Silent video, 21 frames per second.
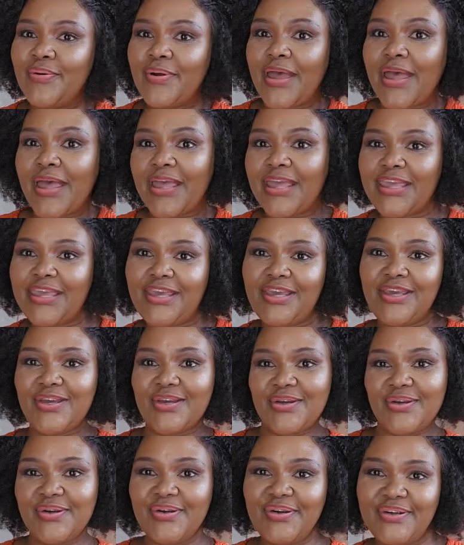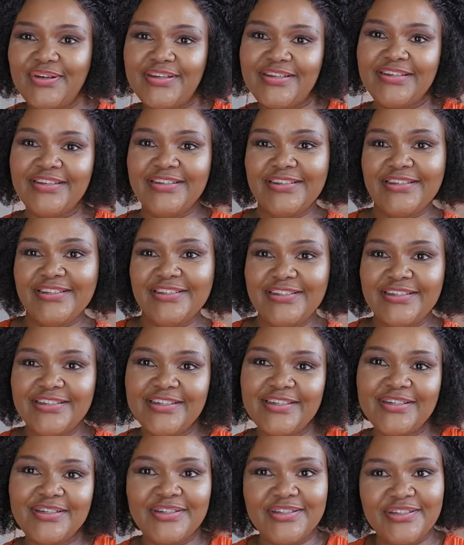you are
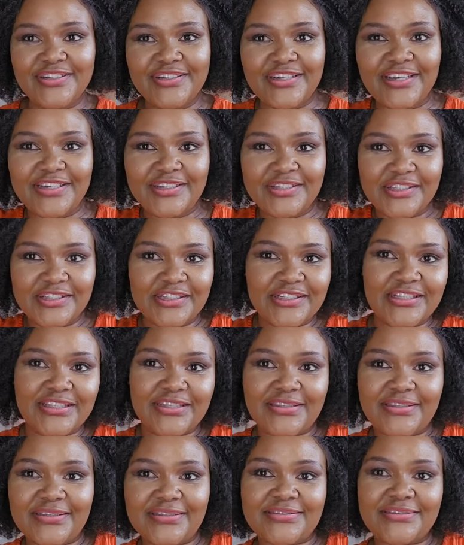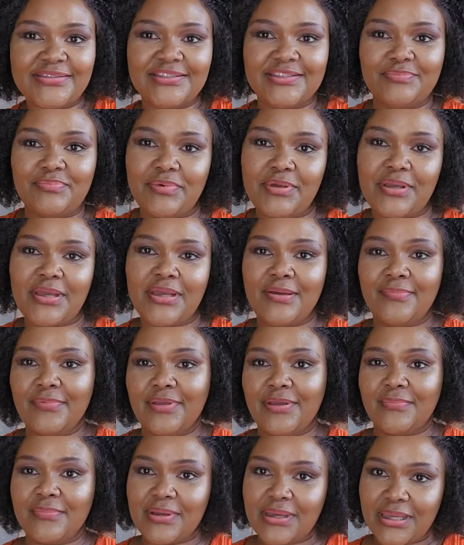good. This is
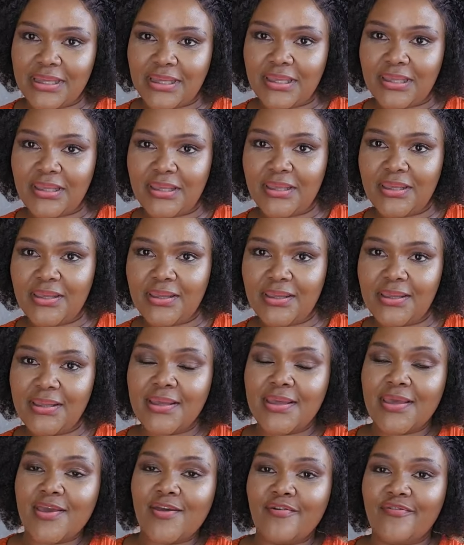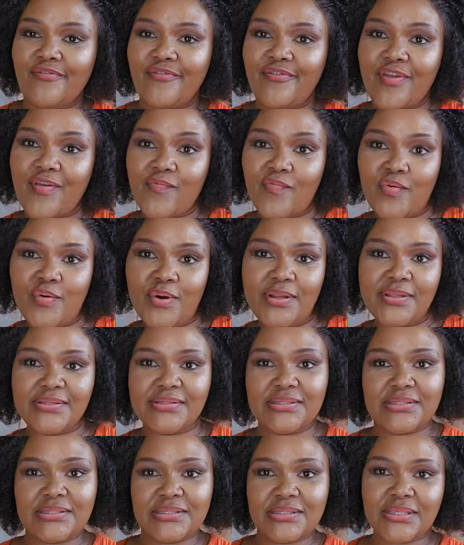becoming my
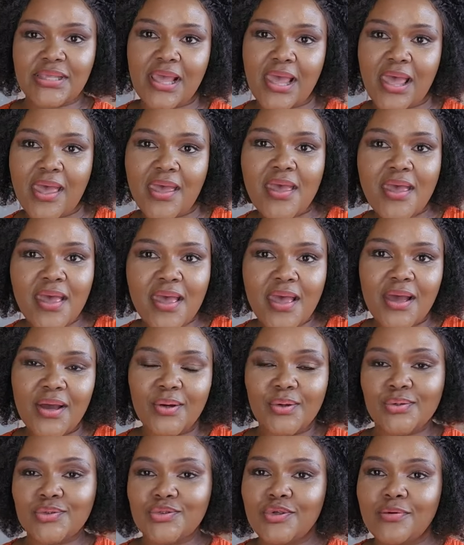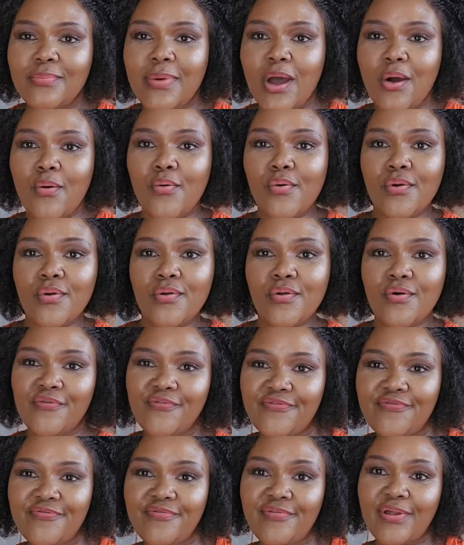favorites. Uzoba
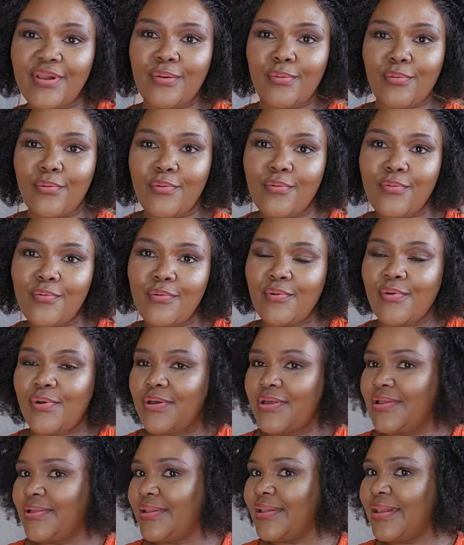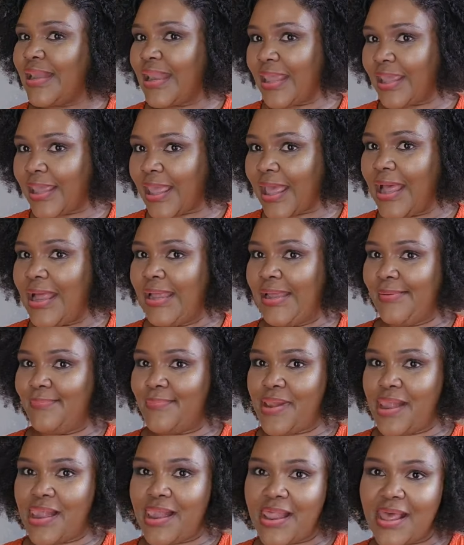fellow like I
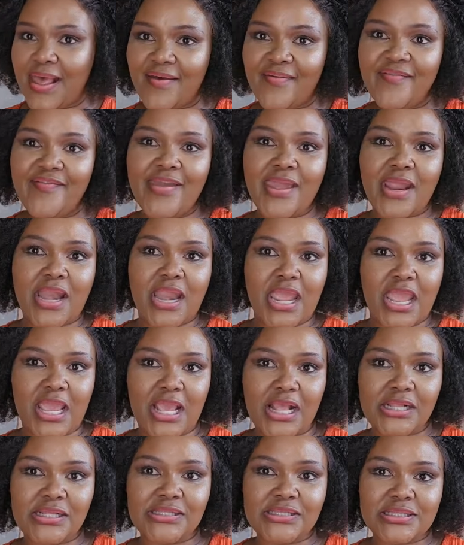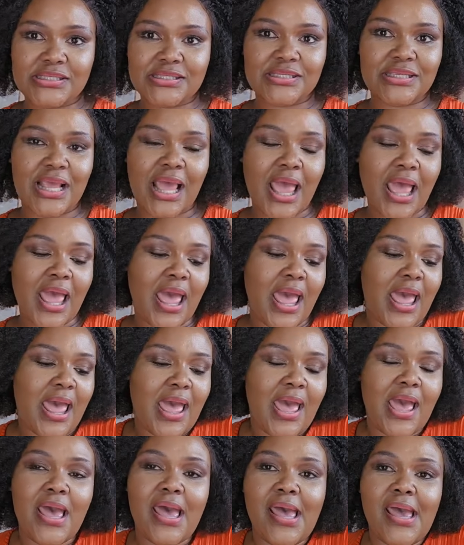am loving it
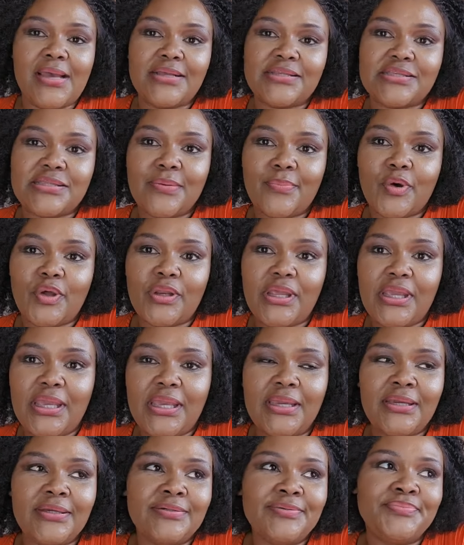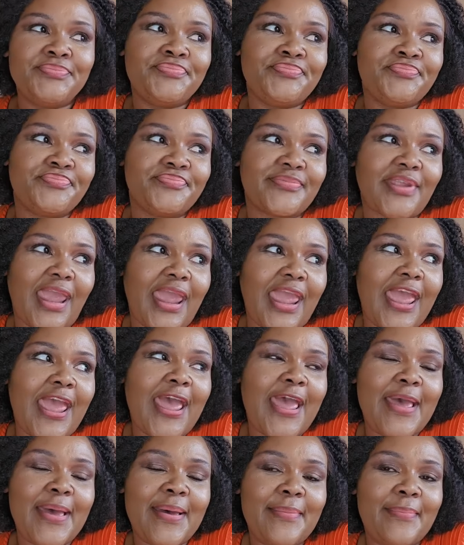it's the morning
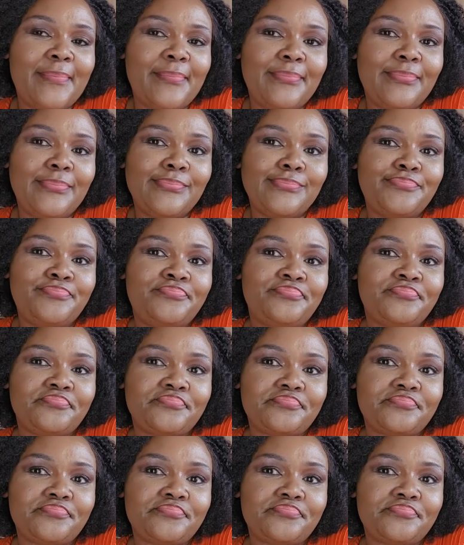um